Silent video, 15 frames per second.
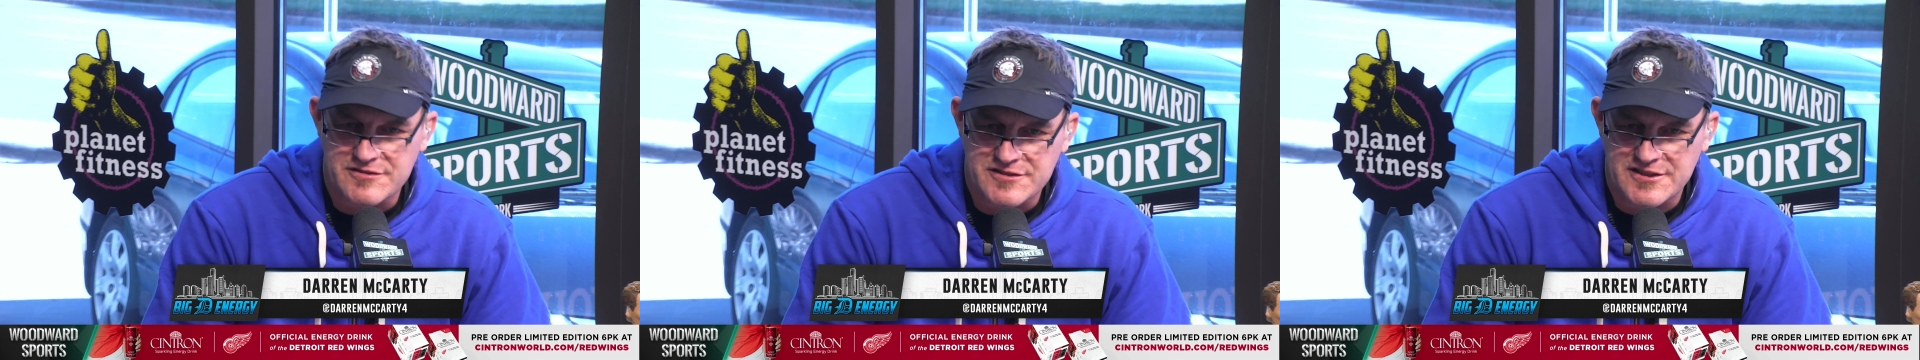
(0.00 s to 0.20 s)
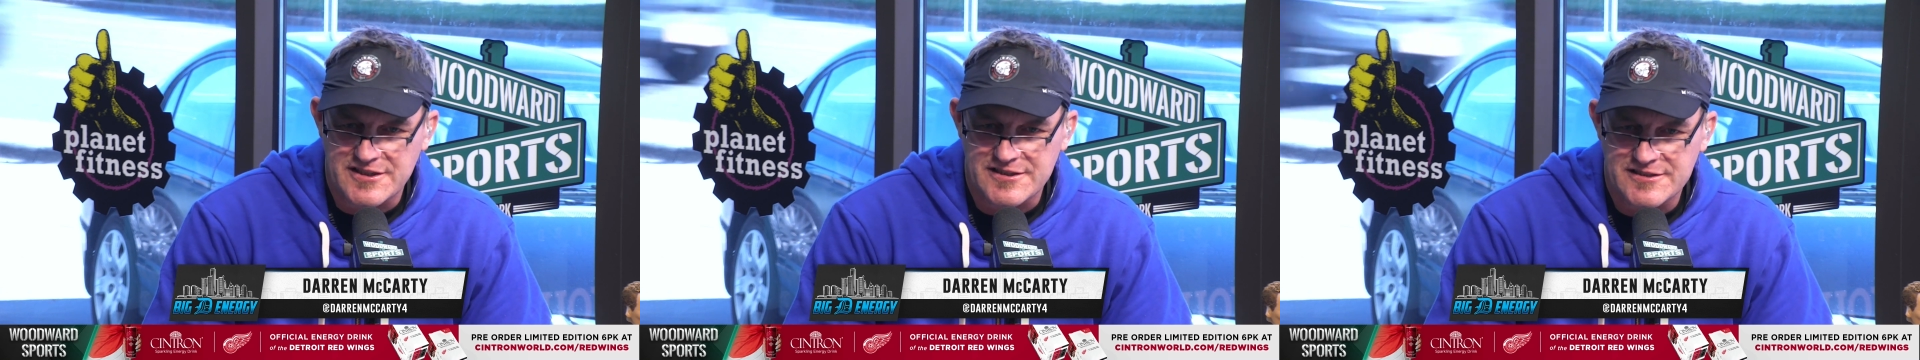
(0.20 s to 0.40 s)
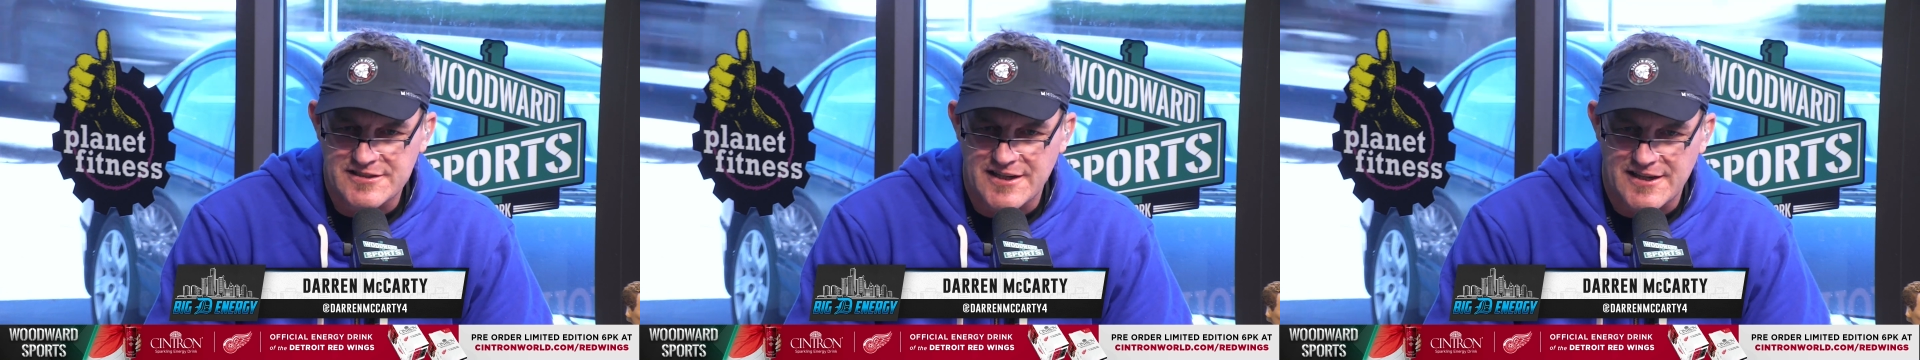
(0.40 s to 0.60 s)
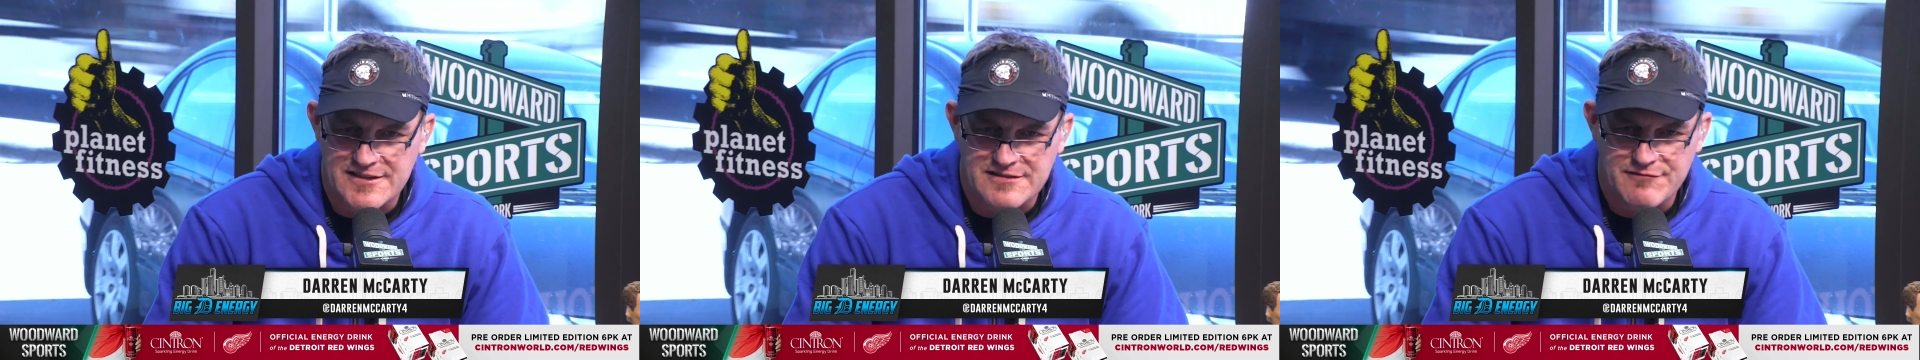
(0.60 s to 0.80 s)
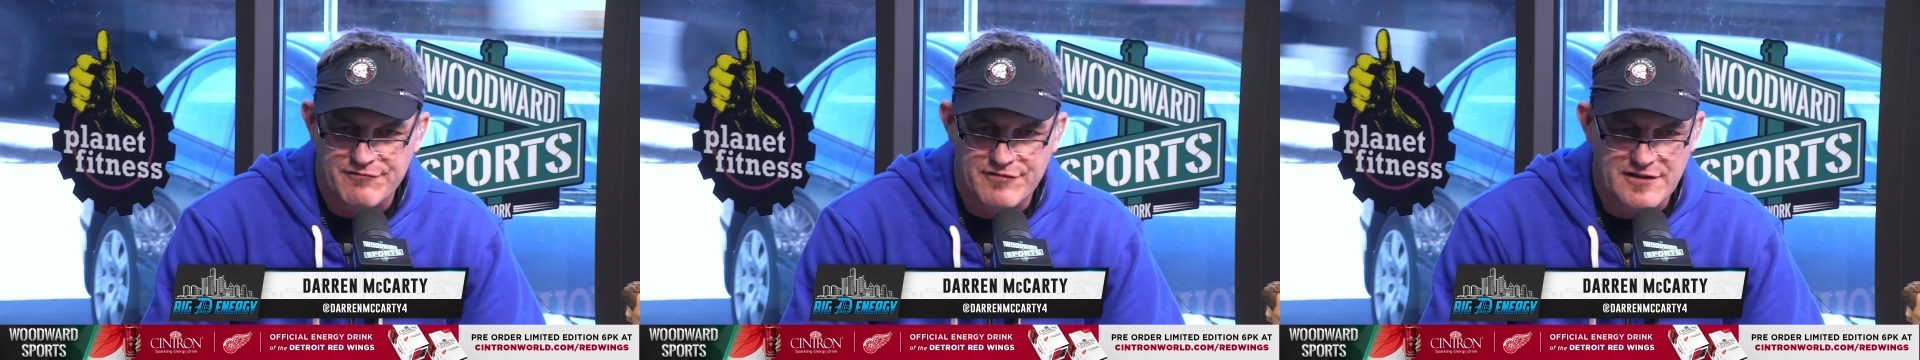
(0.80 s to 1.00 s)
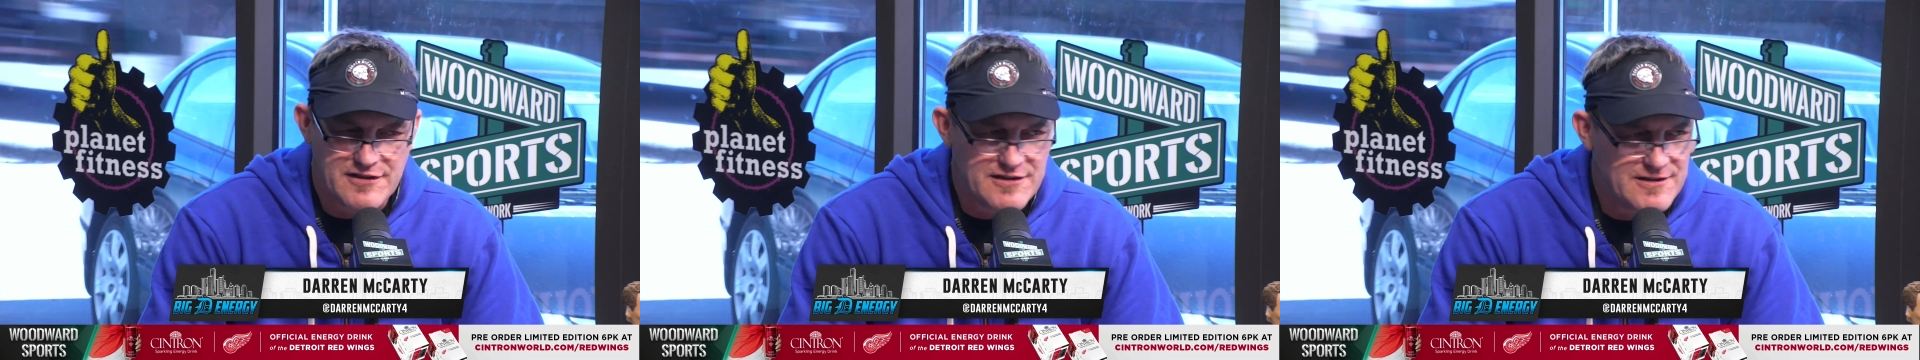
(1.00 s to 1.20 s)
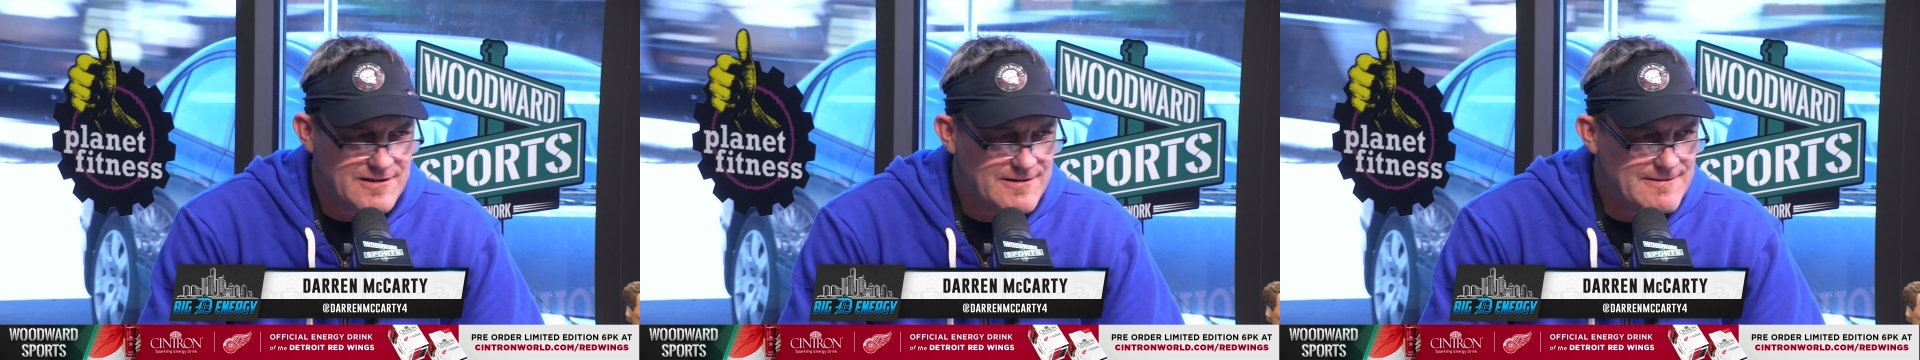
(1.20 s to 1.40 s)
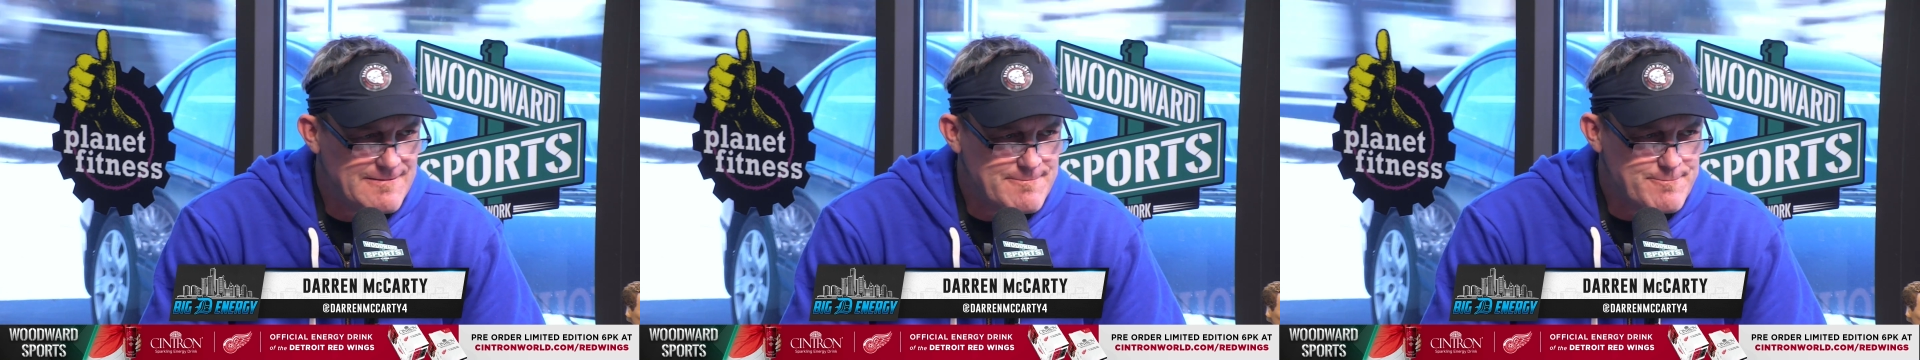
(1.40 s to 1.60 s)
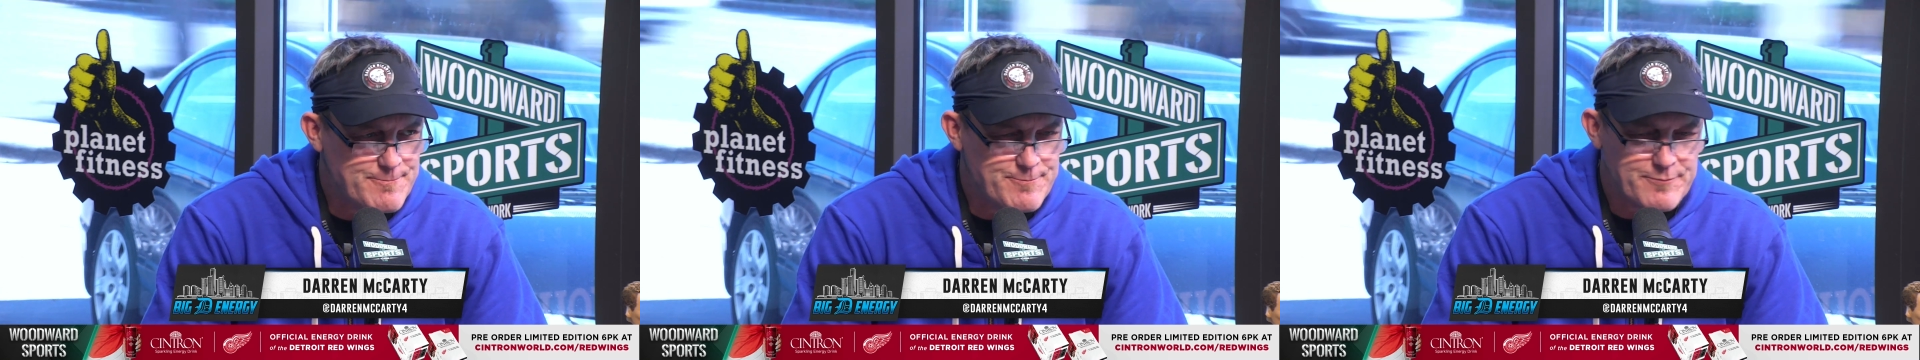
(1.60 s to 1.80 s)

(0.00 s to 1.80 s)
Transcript: cheesesteaks in Philly. Yeah.